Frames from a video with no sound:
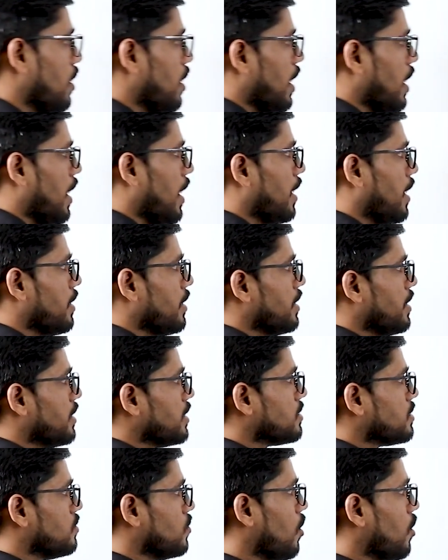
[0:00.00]
and it
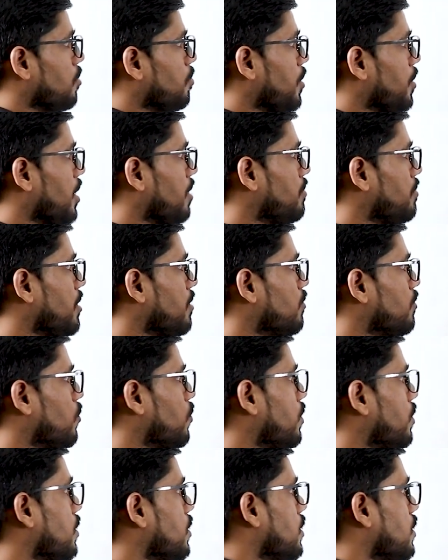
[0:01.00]
is non-preemptive
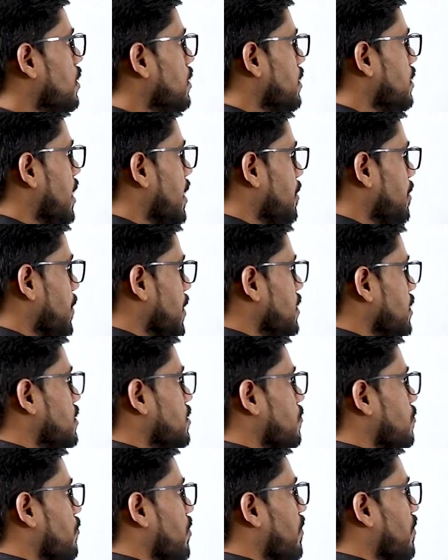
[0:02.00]
mode. That means
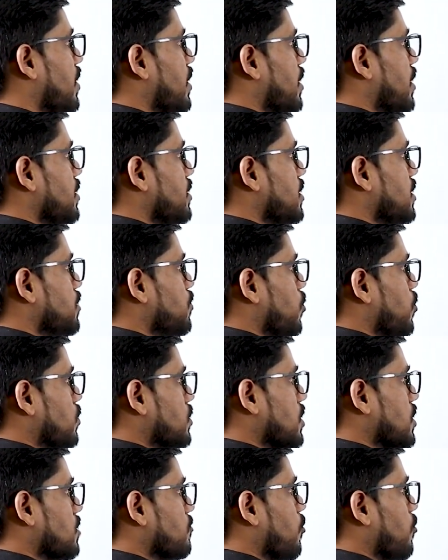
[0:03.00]
we will run this
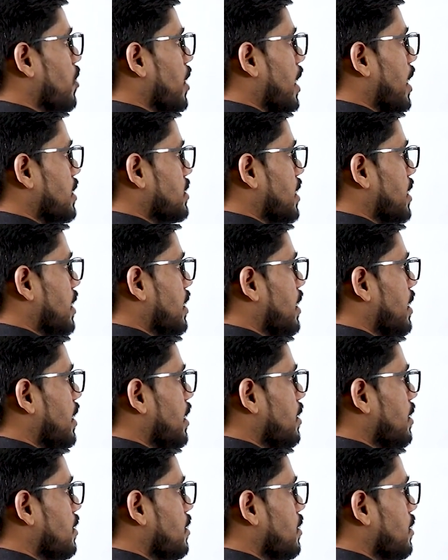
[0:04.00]
process for
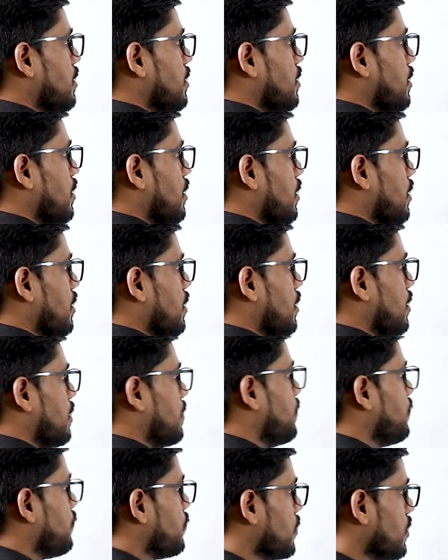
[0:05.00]
exactly
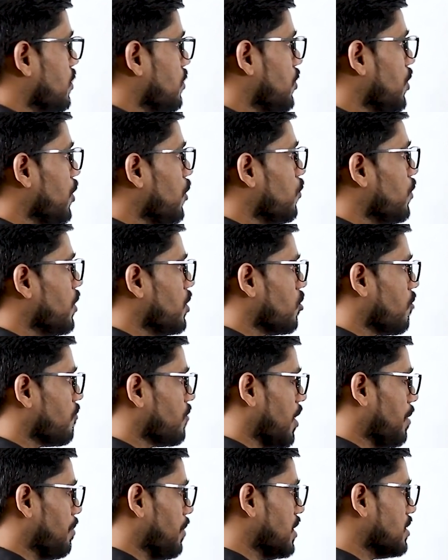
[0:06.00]
3 unit
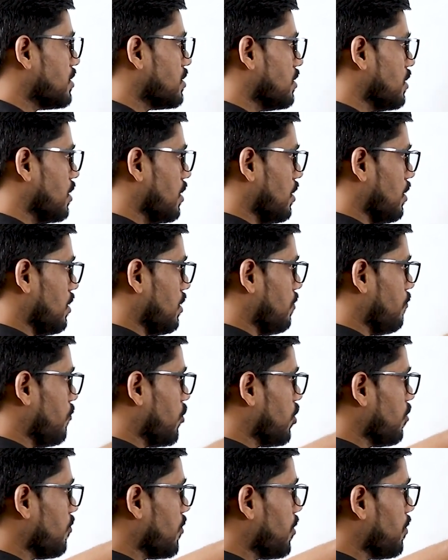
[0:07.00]
of time. Means
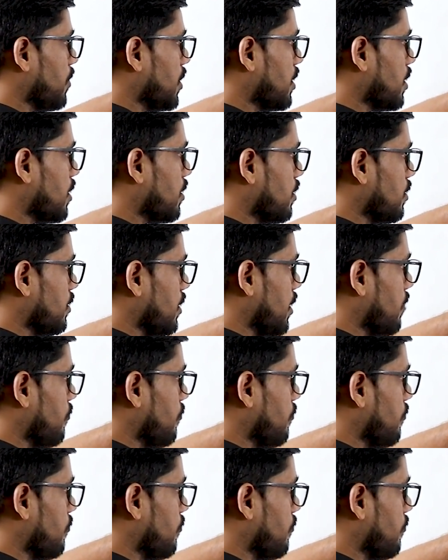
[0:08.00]
whatever be their